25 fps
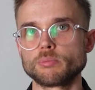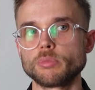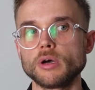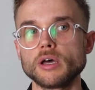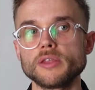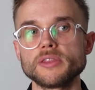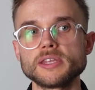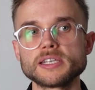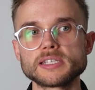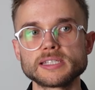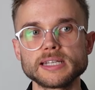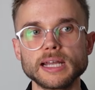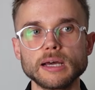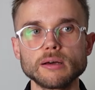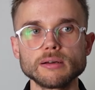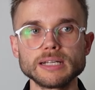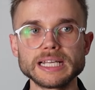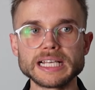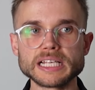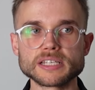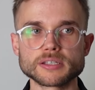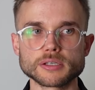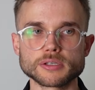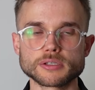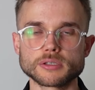But this now
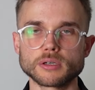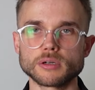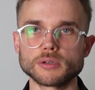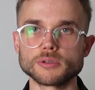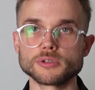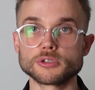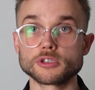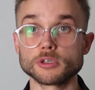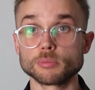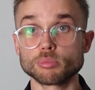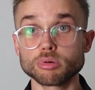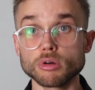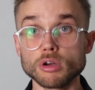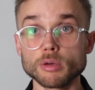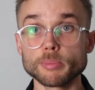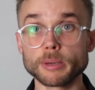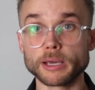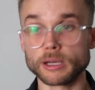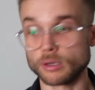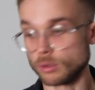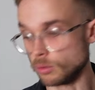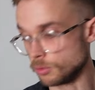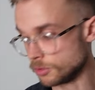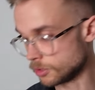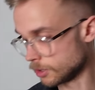leads us on to pro
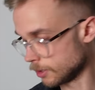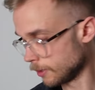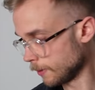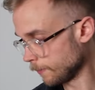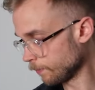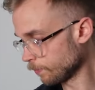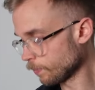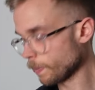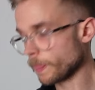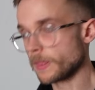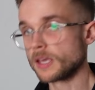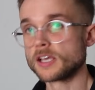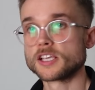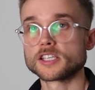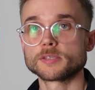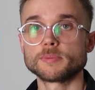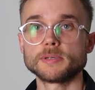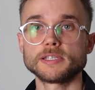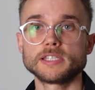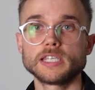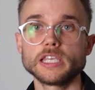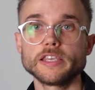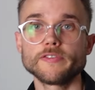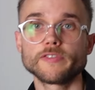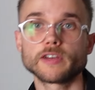pedals.
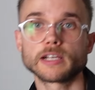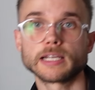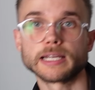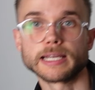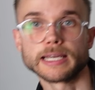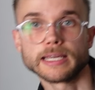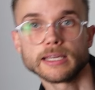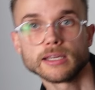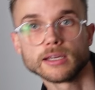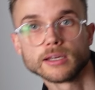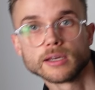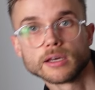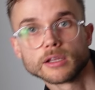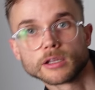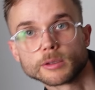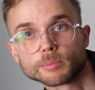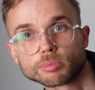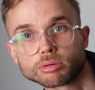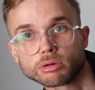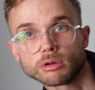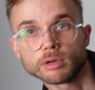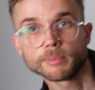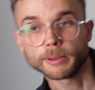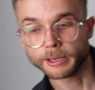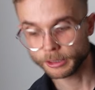Specifically, the
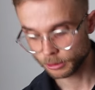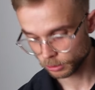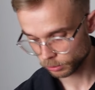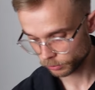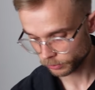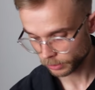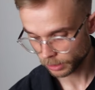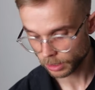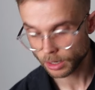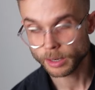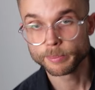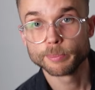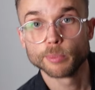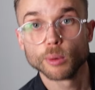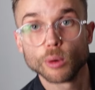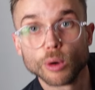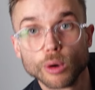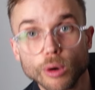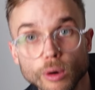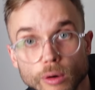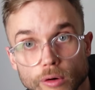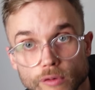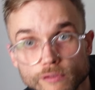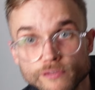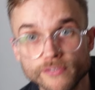pro pedal that I
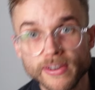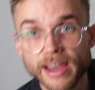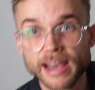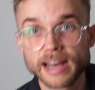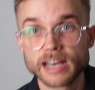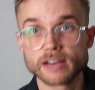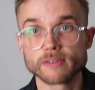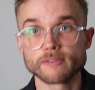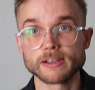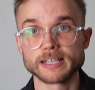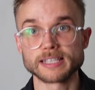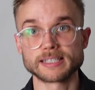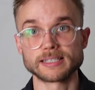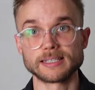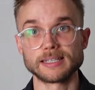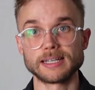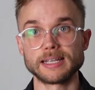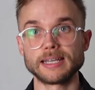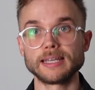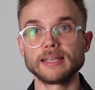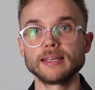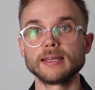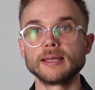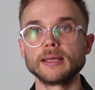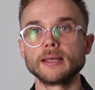bought fairly
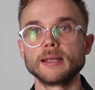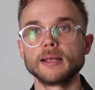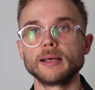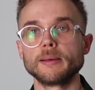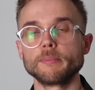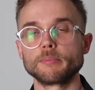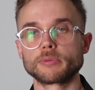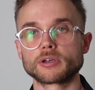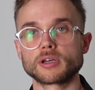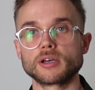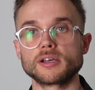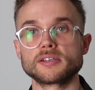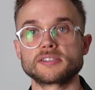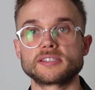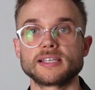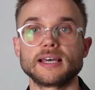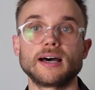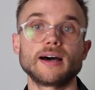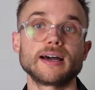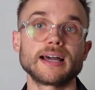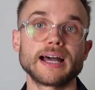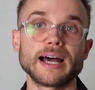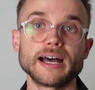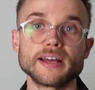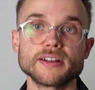recently, because
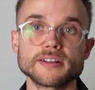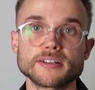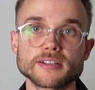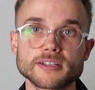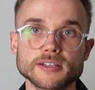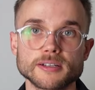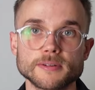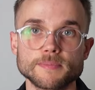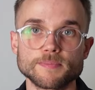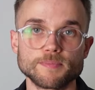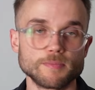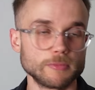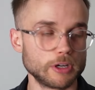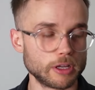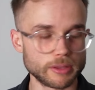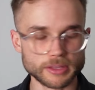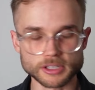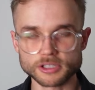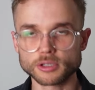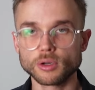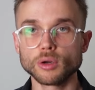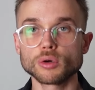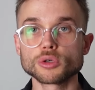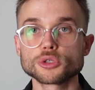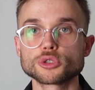I had, there's
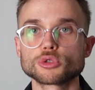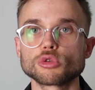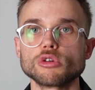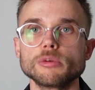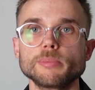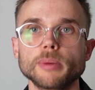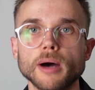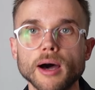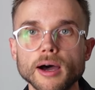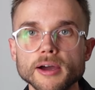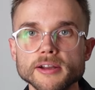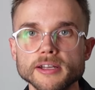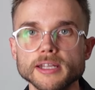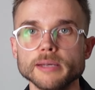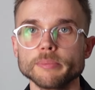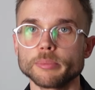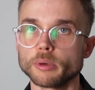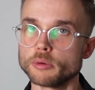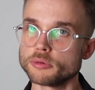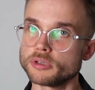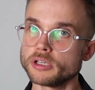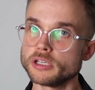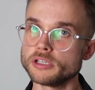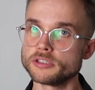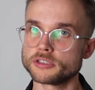a long story behind it, but
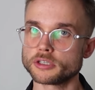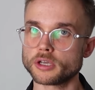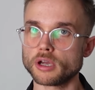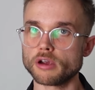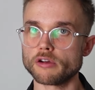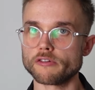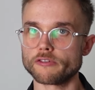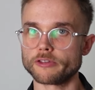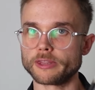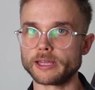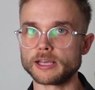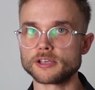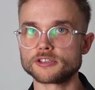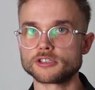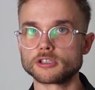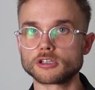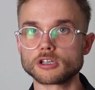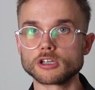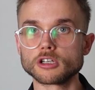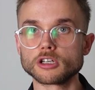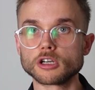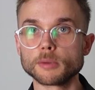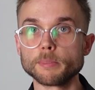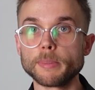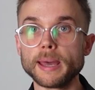we don't need to go over that. So we
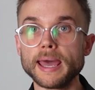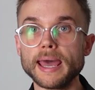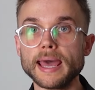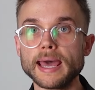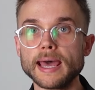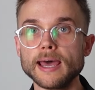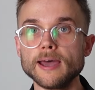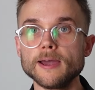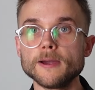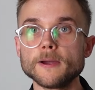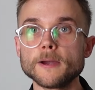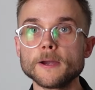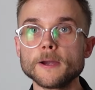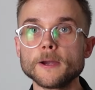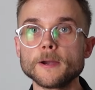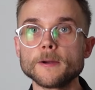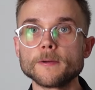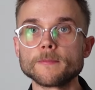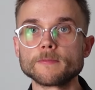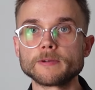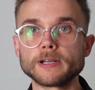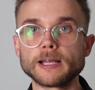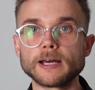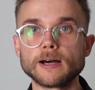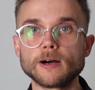can compare
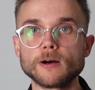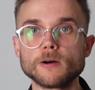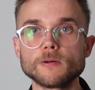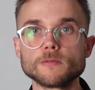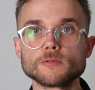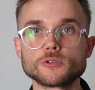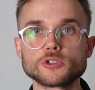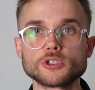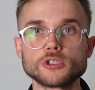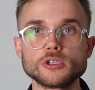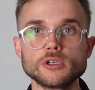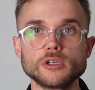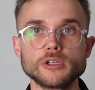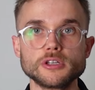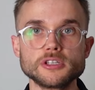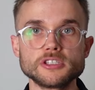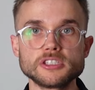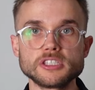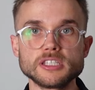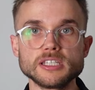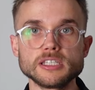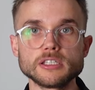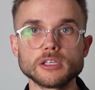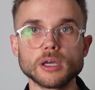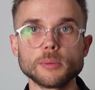now to the
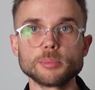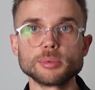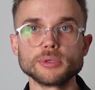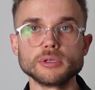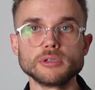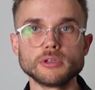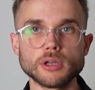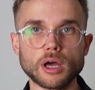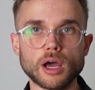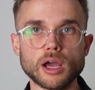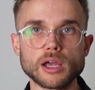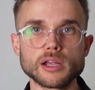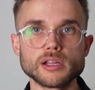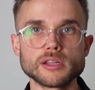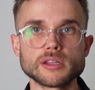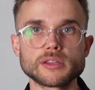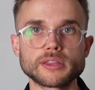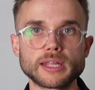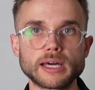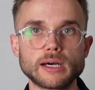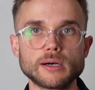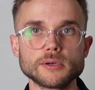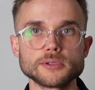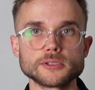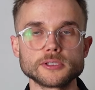
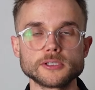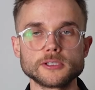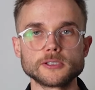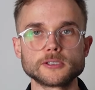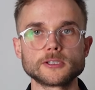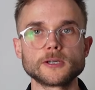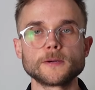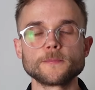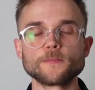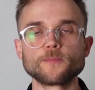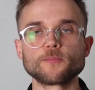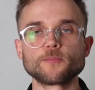DW9000.